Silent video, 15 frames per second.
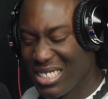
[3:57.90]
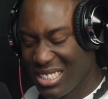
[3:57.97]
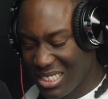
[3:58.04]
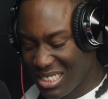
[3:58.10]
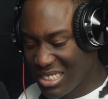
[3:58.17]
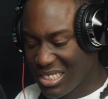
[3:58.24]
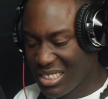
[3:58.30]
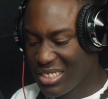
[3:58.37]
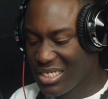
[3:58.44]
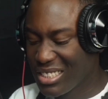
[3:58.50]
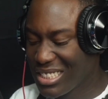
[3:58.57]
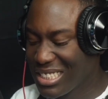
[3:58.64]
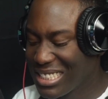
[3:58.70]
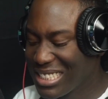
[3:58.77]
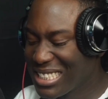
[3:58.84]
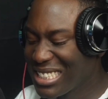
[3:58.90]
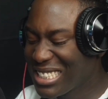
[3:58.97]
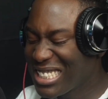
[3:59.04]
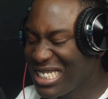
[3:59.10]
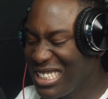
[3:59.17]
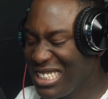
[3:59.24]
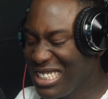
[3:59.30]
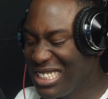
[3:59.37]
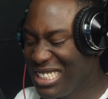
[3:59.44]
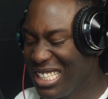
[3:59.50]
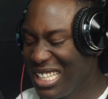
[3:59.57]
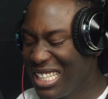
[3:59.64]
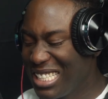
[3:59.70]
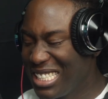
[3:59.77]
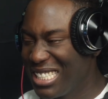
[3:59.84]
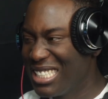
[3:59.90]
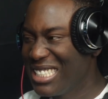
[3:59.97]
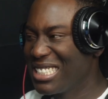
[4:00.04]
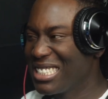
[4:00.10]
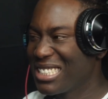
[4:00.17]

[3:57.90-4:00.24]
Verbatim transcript: then you do this for three minutes on the on the